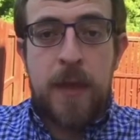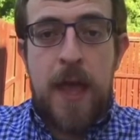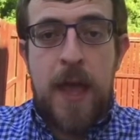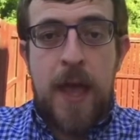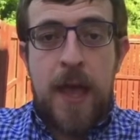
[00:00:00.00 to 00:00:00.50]

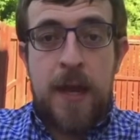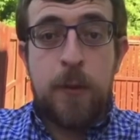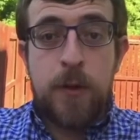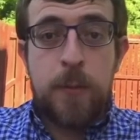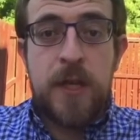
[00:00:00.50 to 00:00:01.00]
uh, and I
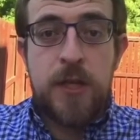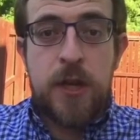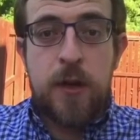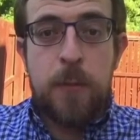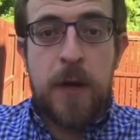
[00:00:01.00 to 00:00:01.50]
would
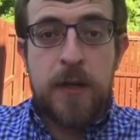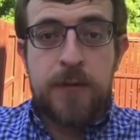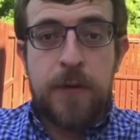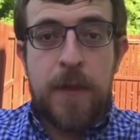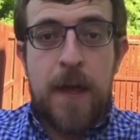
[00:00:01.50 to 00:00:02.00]
appreciate your prayers
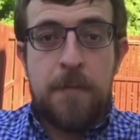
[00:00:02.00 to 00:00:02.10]
for that.